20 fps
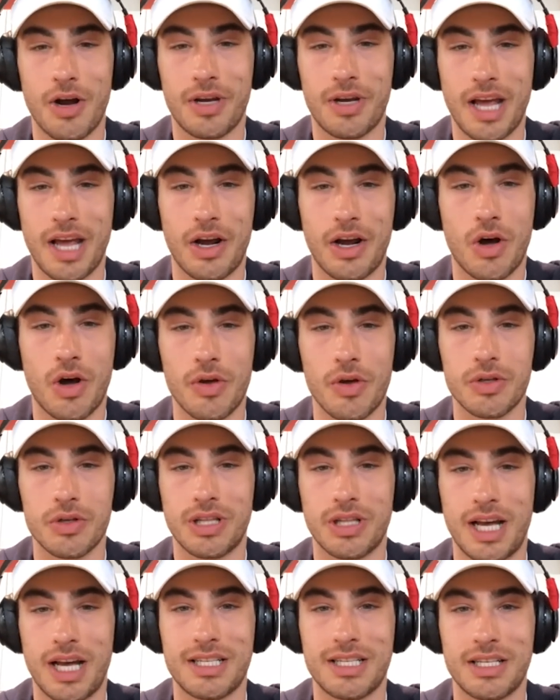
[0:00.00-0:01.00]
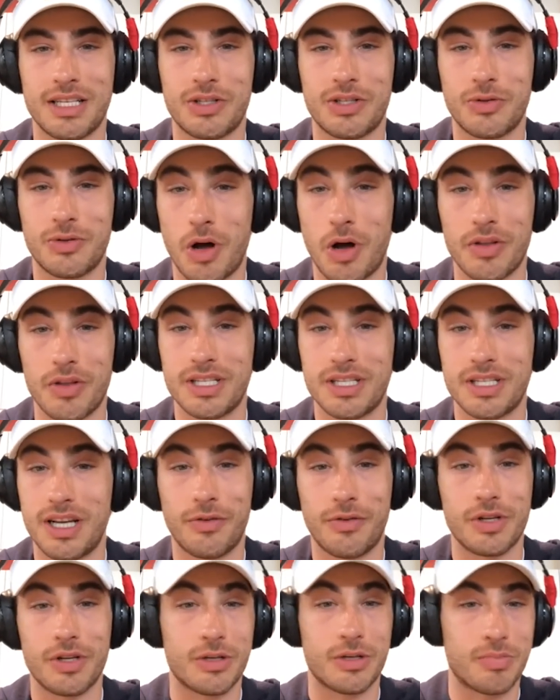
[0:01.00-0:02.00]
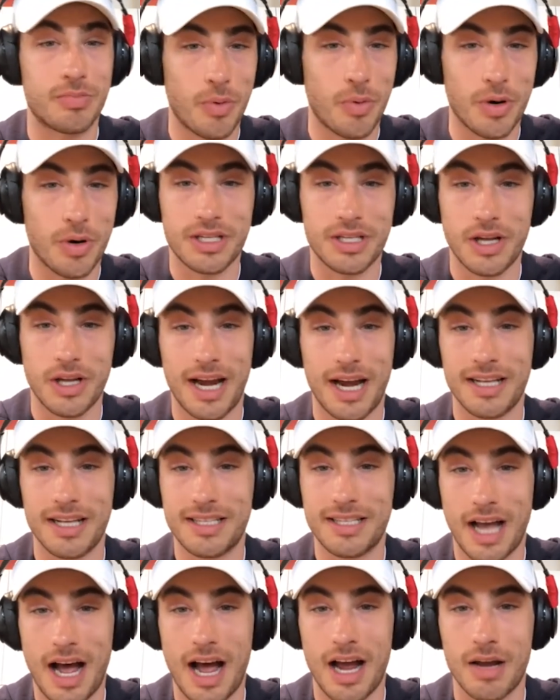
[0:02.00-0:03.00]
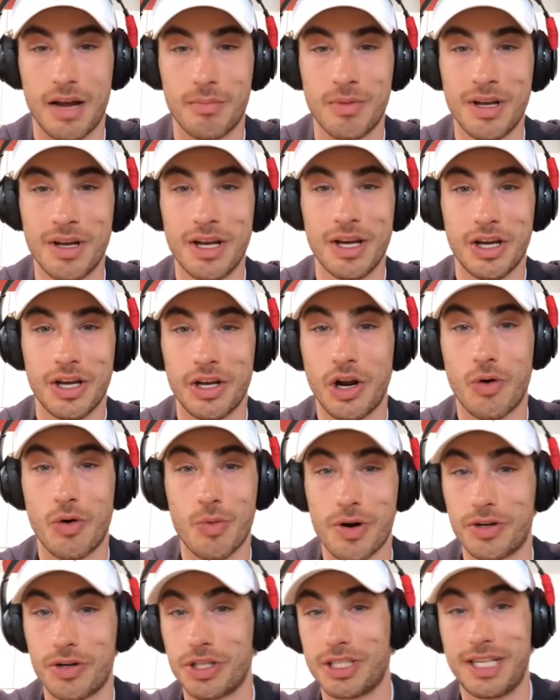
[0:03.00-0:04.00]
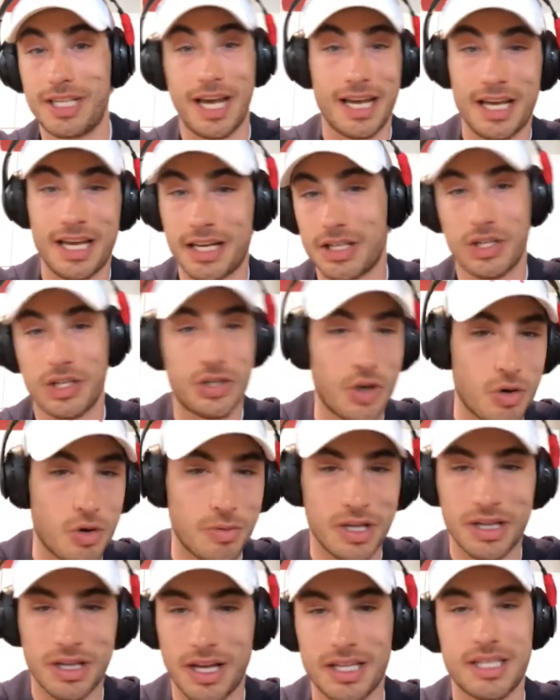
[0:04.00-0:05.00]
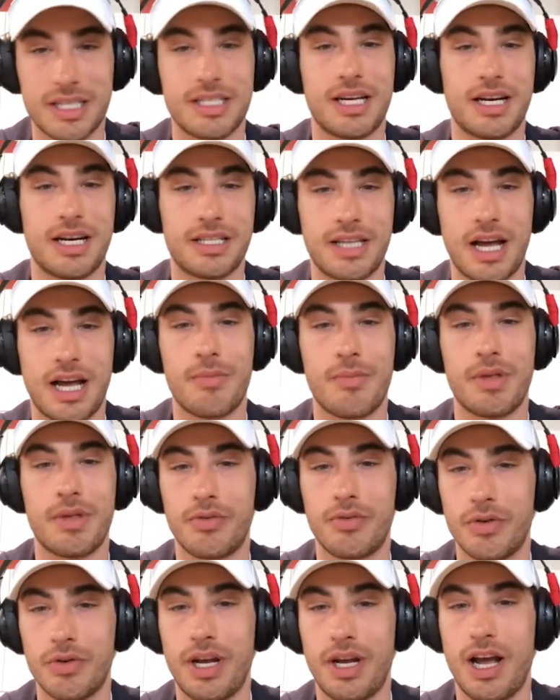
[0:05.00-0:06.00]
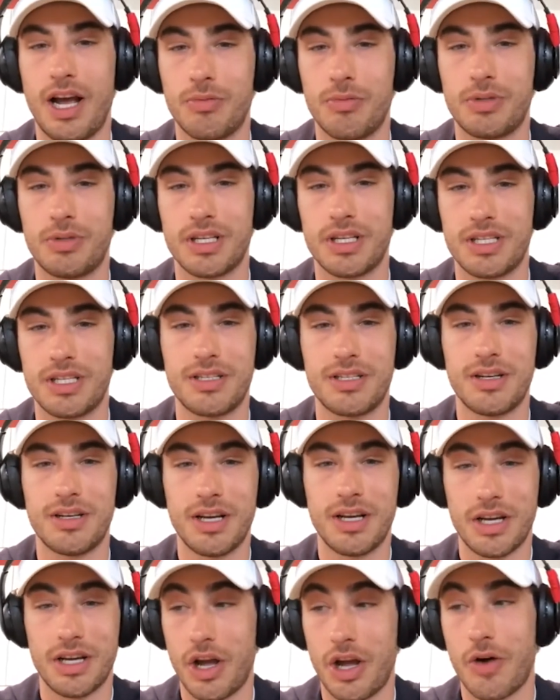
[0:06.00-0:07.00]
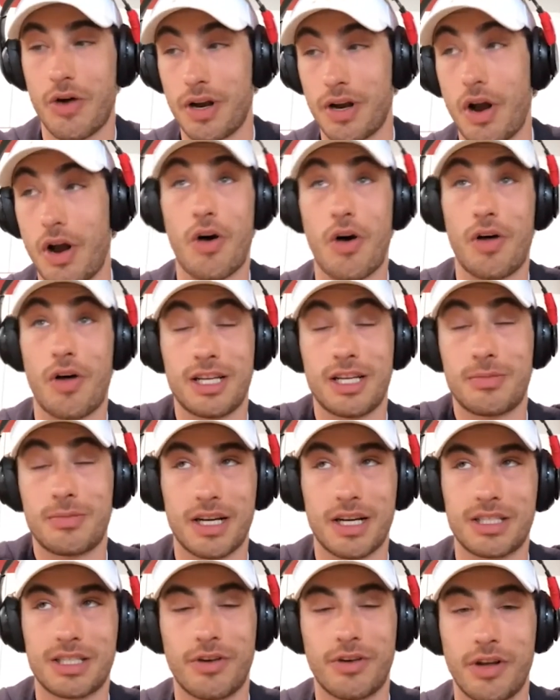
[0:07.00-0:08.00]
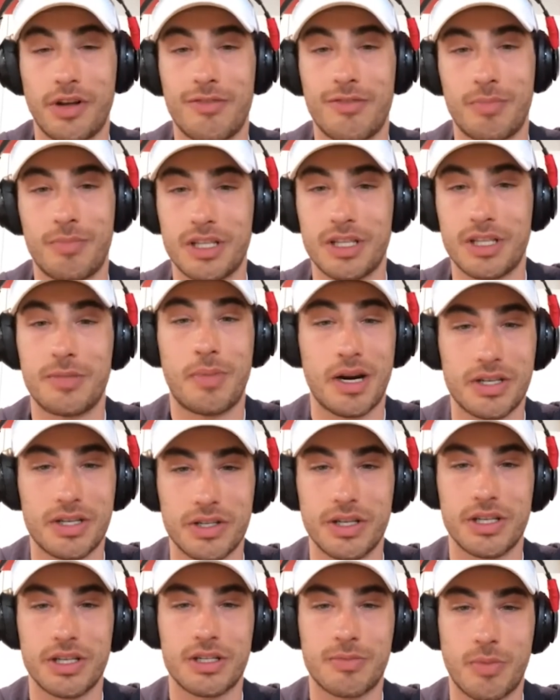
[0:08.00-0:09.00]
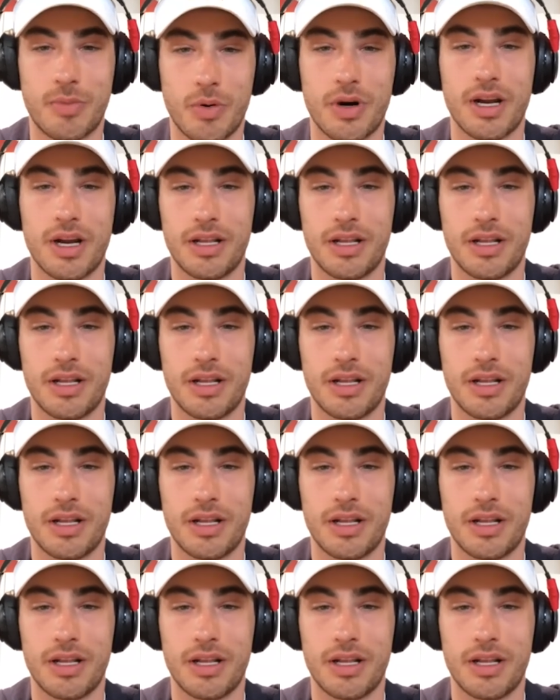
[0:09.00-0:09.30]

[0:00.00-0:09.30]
getting all those lessons through all these different sports at a time, we were just taking in so many lessons at a time that it really helped us, in all aspects of our life, but especially in sport.